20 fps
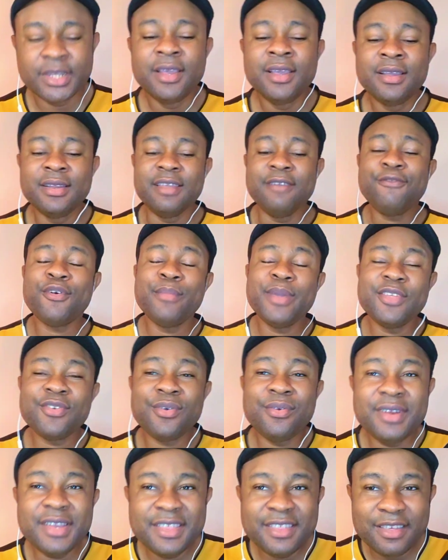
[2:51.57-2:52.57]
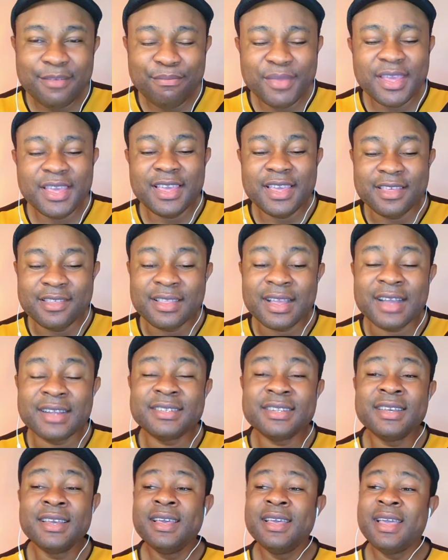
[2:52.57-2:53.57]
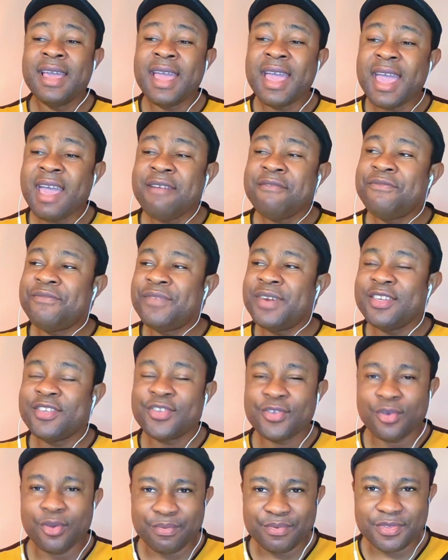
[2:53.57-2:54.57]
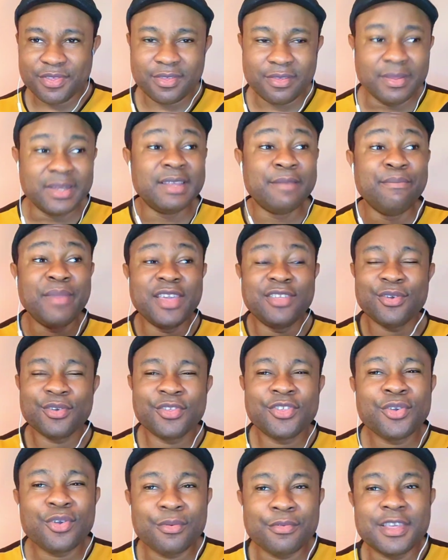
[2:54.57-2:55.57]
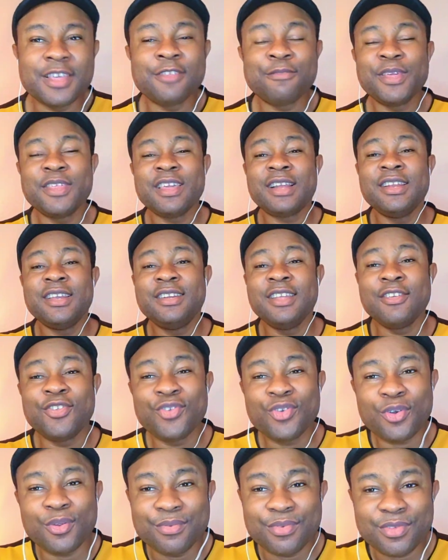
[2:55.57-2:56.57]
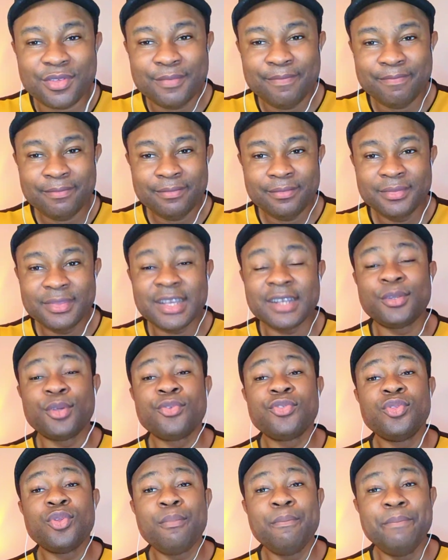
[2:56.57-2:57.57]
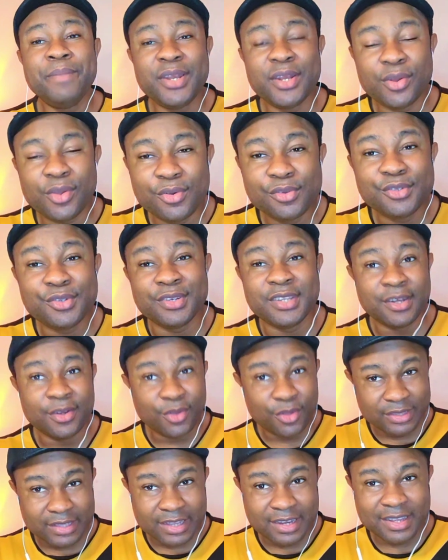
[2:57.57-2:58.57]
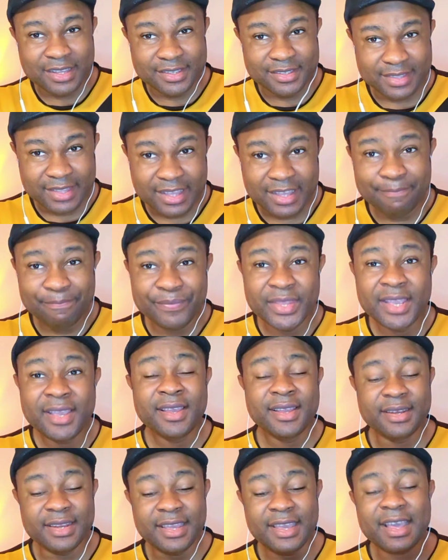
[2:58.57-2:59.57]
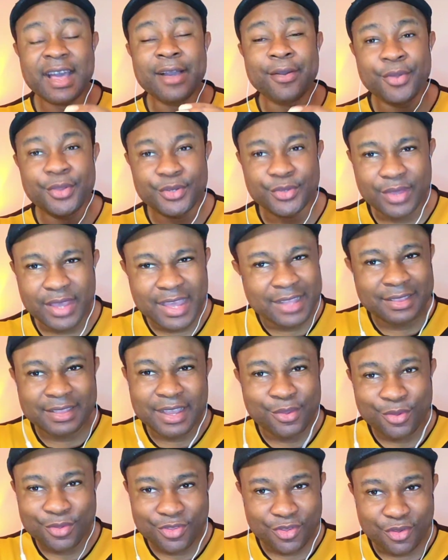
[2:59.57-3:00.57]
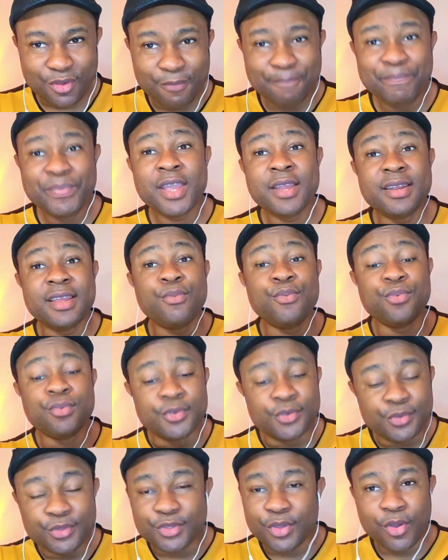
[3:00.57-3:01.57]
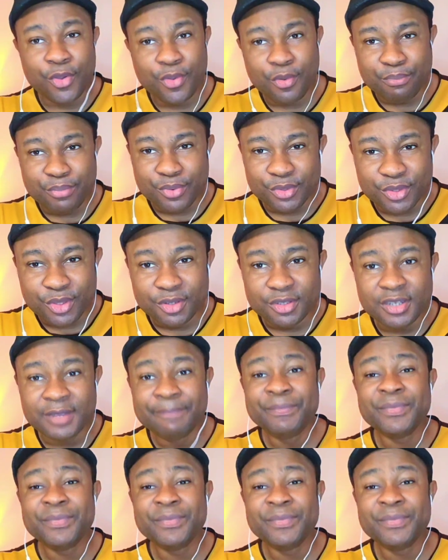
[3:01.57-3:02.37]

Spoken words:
The information reaching me is that every shops, the major shops, especially the shops that does not belong to the northerners there, they are going to enter your shop. They will loot all your products.